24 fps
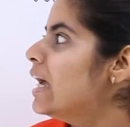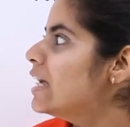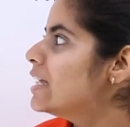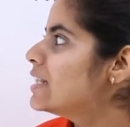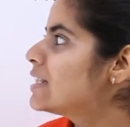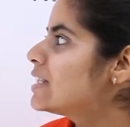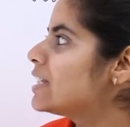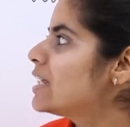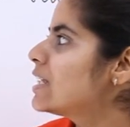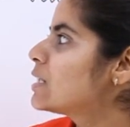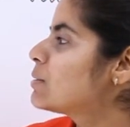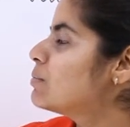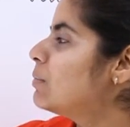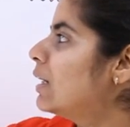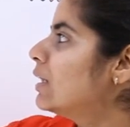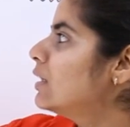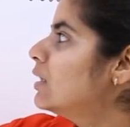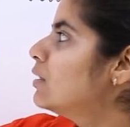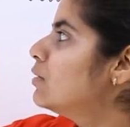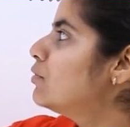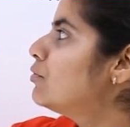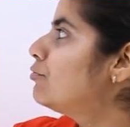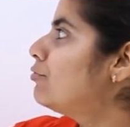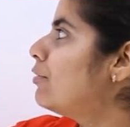It says
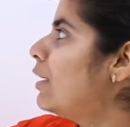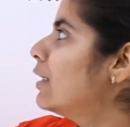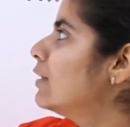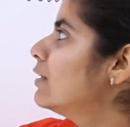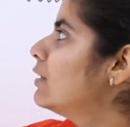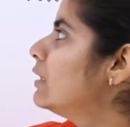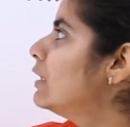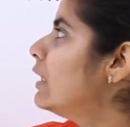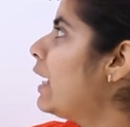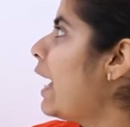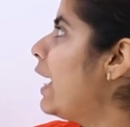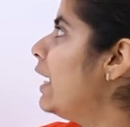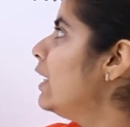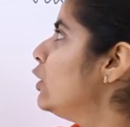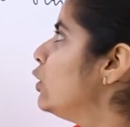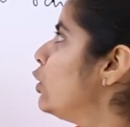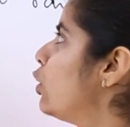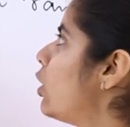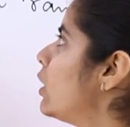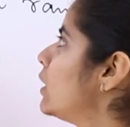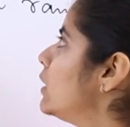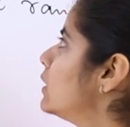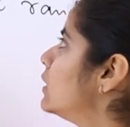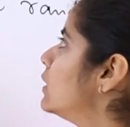mother, father and
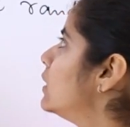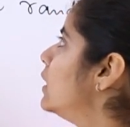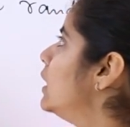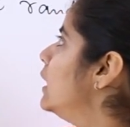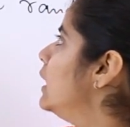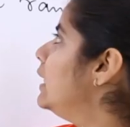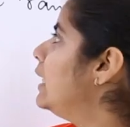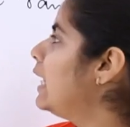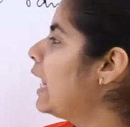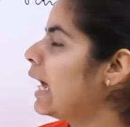daughter